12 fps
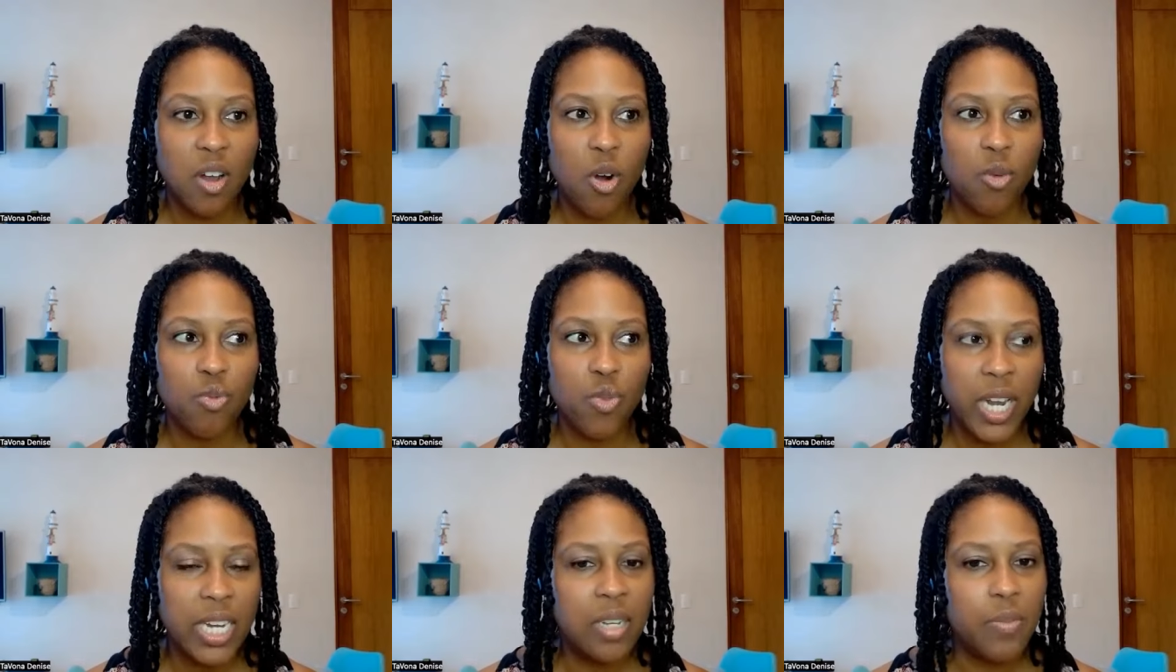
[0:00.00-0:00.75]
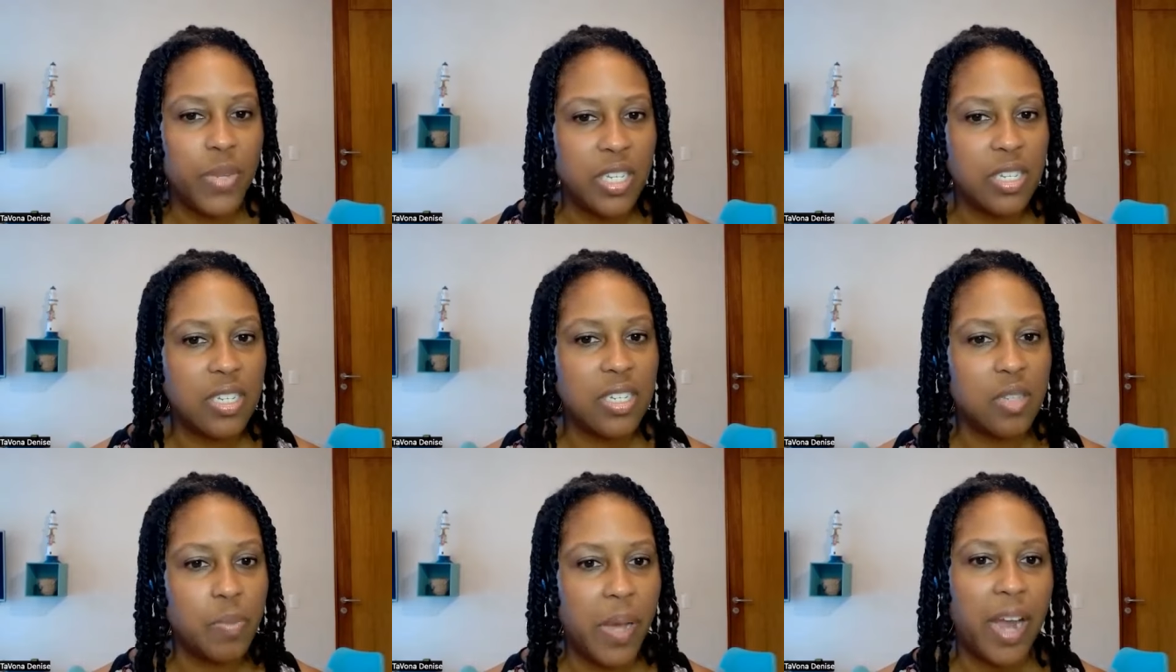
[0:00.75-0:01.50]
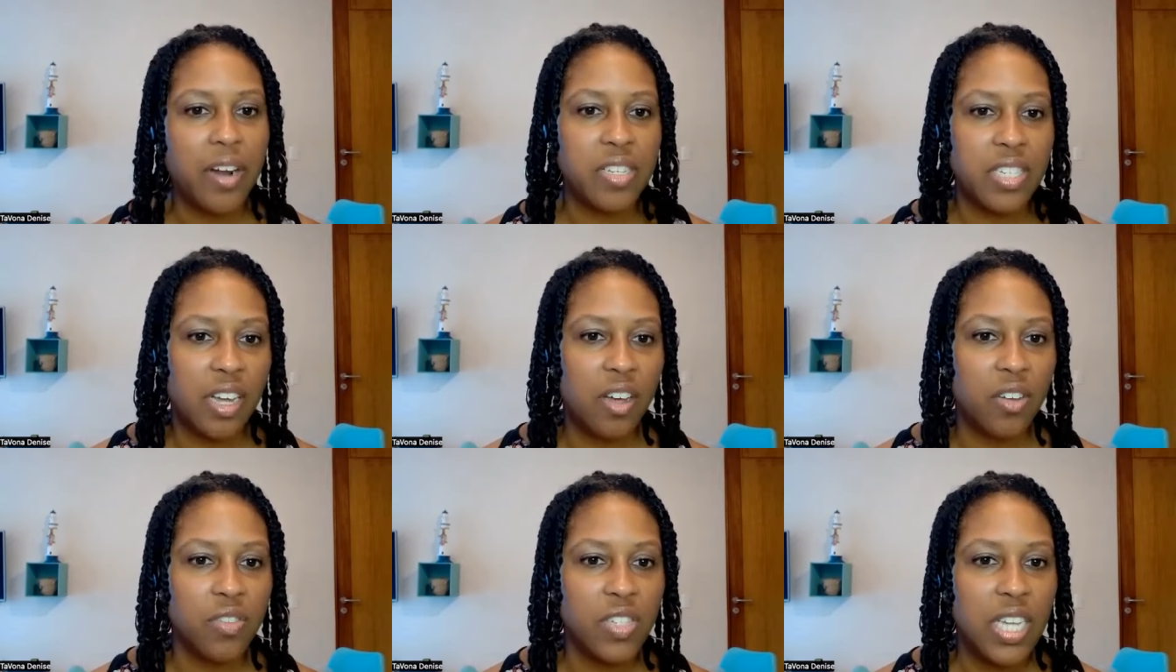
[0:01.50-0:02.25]
are running the businesses by
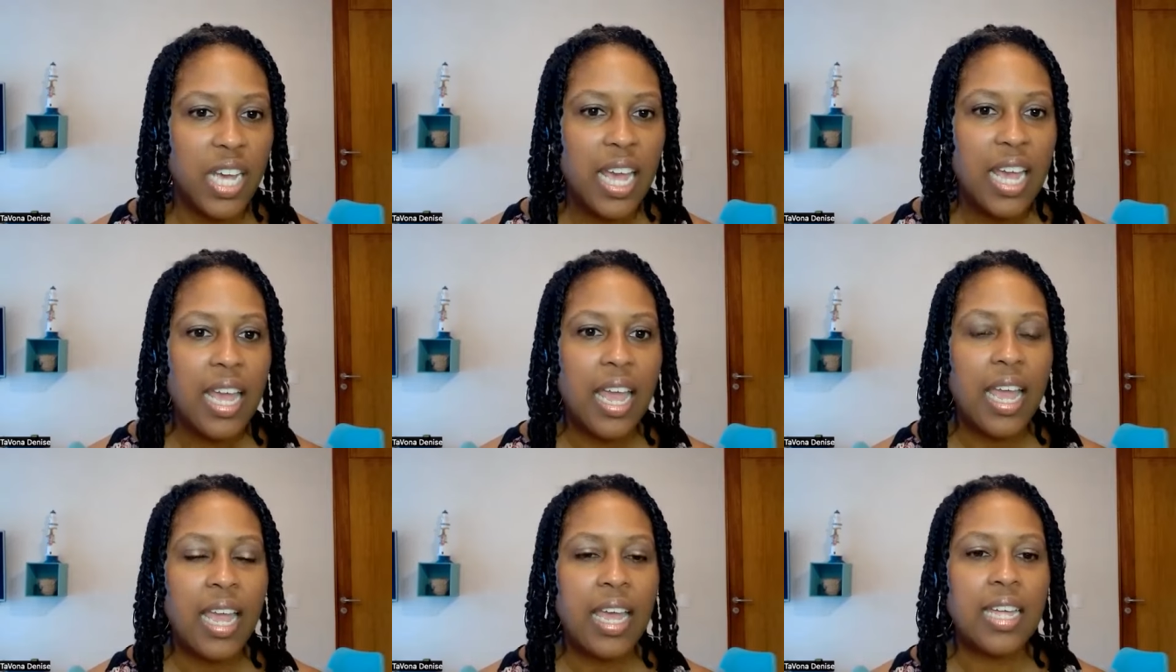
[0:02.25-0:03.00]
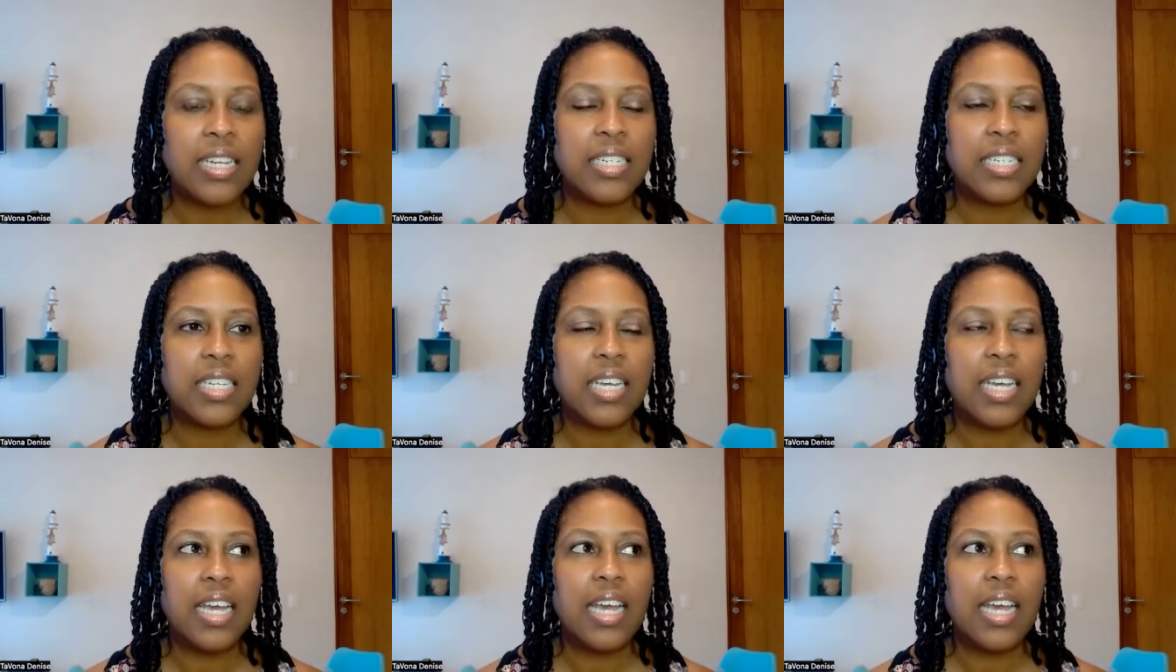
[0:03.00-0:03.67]
ourselves. Yeah. And